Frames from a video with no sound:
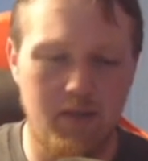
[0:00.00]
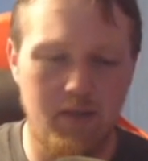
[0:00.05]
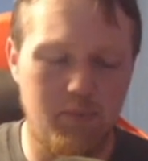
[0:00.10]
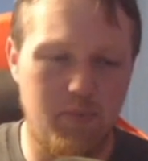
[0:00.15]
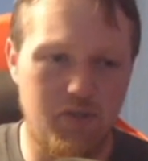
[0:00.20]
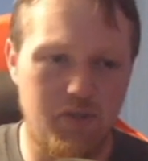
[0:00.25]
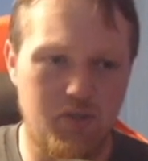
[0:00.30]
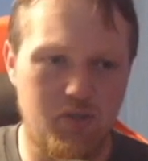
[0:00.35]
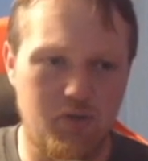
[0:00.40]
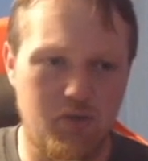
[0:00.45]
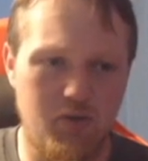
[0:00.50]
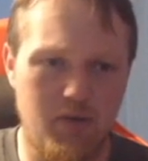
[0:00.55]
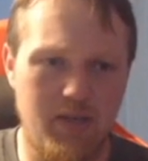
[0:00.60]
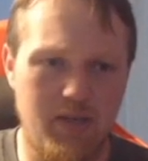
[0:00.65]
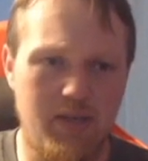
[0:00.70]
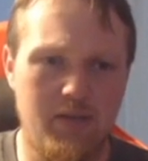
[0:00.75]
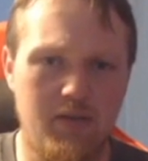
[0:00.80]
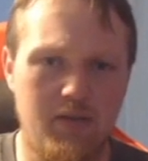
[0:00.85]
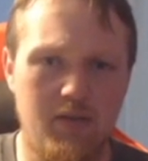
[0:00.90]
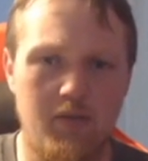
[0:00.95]
But so you're
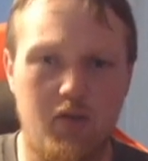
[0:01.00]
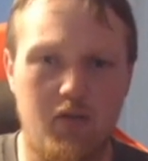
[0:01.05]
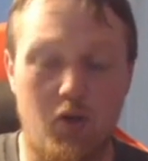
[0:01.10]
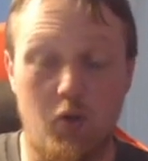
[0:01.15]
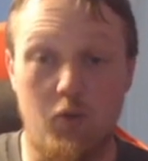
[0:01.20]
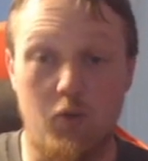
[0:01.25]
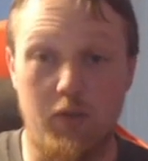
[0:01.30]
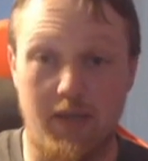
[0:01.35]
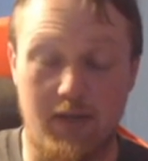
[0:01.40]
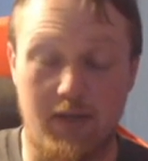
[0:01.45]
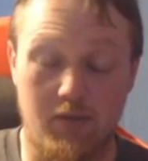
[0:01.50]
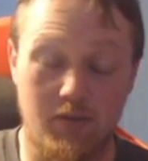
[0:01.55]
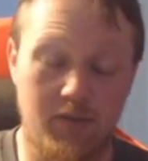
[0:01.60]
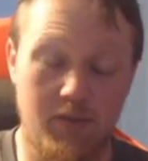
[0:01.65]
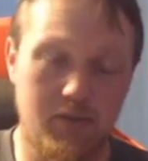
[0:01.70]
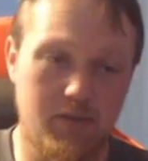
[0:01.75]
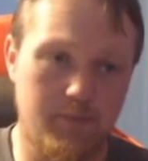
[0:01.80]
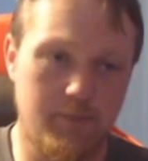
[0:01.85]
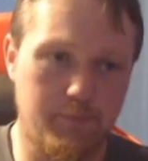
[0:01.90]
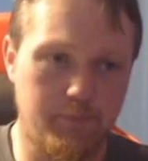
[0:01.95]
in the old
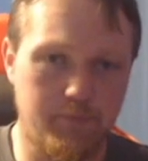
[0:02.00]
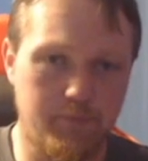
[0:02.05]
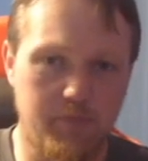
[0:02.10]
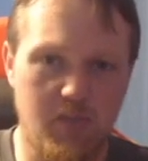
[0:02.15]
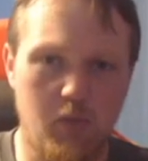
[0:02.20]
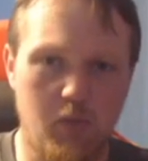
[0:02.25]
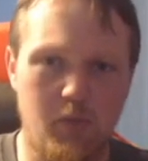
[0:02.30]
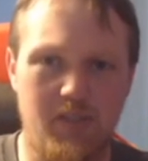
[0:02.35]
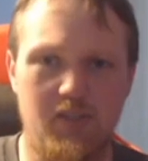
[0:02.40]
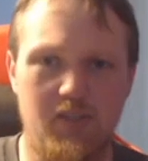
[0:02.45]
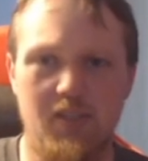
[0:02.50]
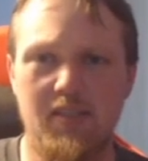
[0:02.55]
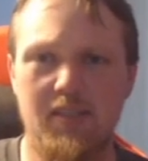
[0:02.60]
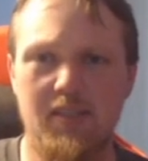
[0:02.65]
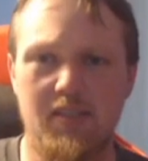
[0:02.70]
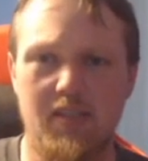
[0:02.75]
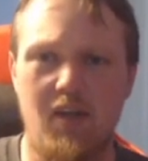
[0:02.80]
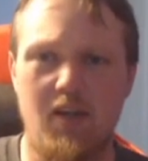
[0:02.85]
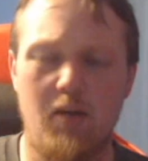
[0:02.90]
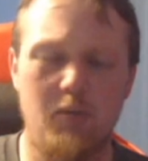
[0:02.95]
house, which
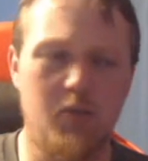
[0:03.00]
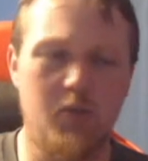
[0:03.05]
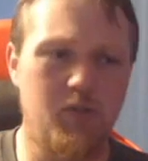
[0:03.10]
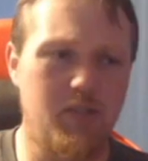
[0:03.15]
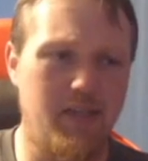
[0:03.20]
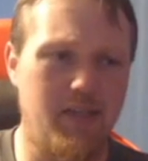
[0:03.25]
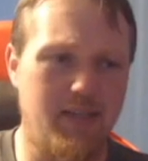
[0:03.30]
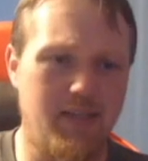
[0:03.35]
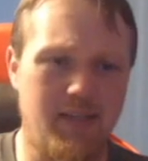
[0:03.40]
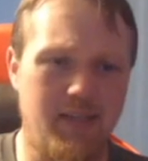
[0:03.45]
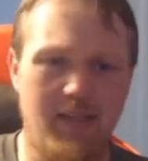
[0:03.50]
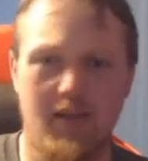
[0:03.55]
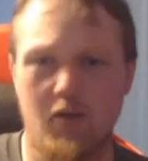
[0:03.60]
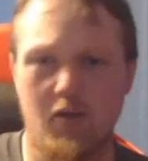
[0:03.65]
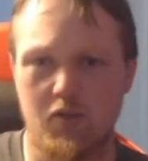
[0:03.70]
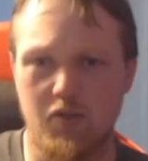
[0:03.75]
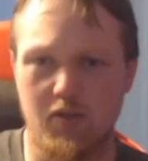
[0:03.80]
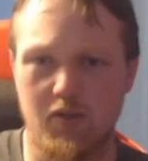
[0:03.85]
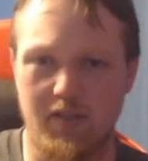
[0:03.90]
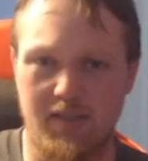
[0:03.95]
is almost like a
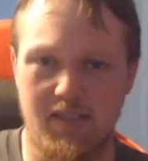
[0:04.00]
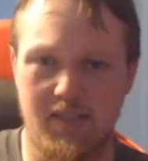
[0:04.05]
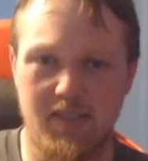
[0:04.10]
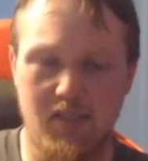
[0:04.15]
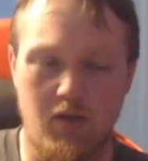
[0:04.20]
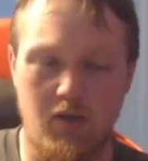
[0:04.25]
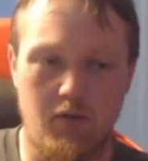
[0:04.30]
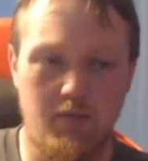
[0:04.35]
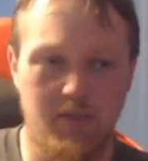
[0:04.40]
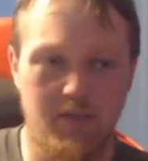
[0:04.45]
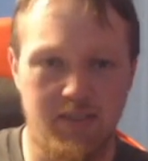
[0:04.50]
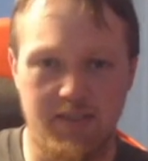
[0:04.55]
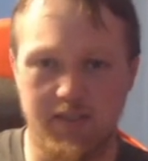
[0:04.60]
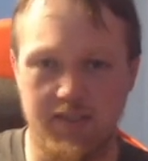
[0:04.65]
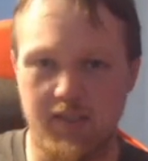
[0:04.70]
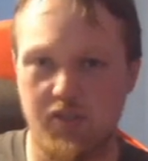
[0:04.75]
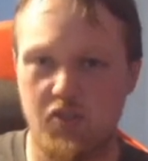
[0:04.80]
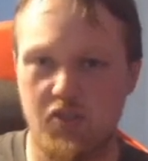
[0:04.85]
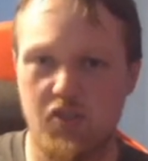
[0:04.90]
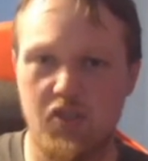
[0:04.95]
character in itself because
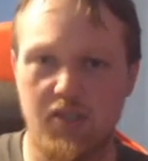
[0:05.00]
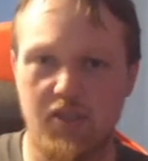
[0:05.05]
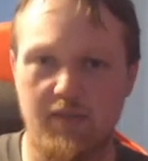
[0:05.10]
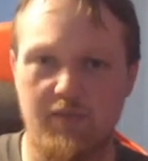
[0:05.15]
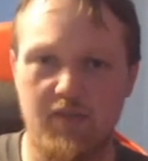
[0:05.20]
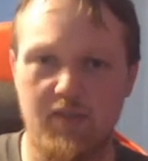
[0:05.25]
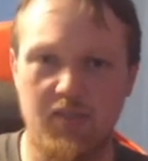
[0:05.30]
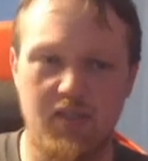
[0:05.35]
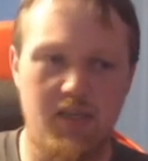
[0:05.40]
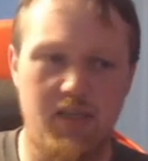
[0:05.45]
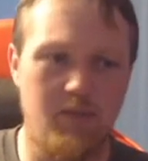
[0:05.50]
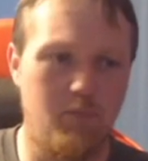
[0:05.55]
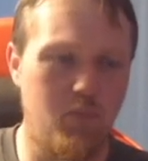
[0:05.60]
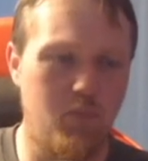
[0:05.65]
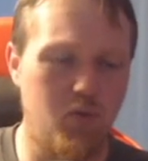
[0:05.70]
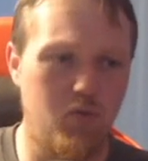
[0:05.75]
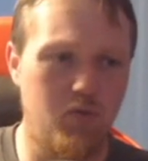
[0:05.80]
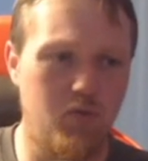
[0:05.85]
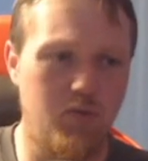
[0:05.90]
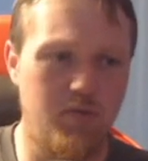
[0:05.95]
it shifts, it
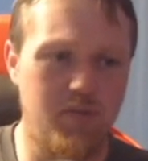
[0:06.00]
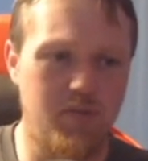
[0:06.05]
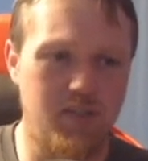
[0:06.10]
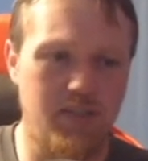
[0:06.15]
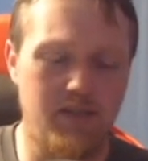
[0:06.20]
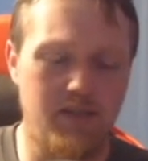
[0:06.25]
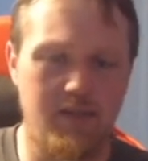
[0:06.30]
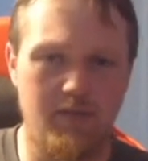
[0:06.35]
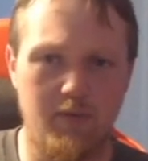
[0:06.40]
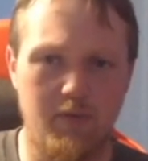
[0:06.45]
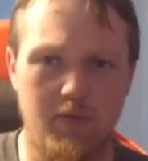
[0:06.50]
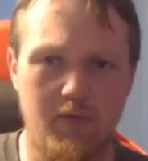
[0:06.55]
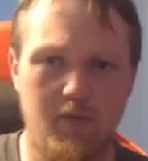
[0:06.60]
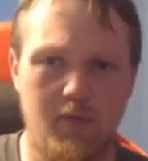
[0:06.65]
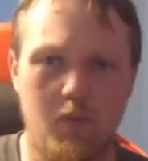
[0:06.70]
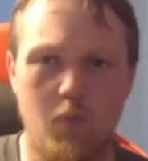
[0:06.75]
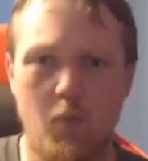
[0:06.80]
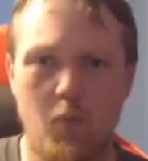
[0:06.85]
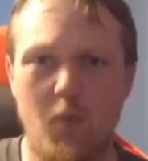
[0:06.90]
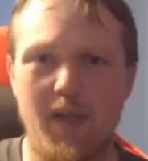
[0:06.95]
moves, and the different
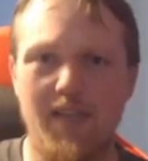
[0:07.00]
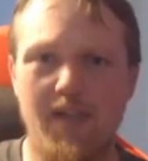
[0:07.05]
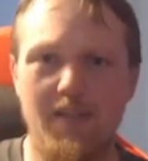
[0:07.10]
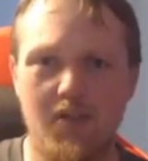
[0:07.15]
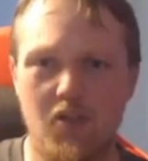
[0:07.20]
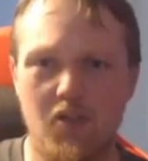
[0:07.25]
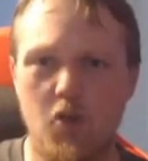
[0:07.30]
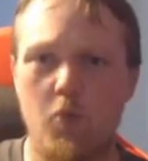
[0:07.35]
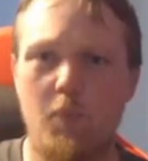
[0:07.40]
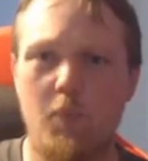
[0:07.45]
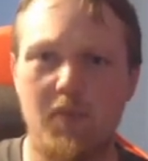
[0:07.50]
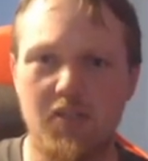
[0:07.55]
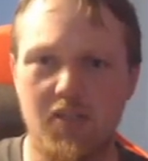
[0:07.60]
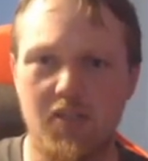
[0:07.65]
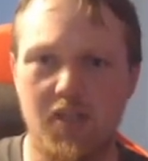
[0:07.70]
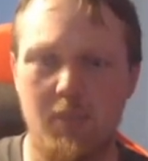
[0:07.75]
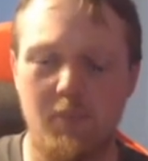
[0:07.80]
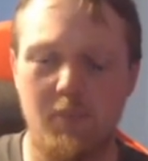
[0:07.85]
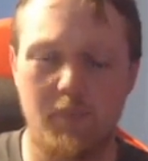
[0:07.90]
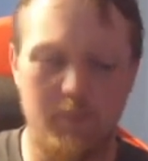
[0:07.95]
ways it opens
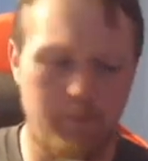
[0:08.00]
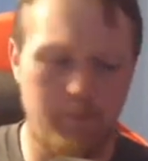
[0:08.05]
up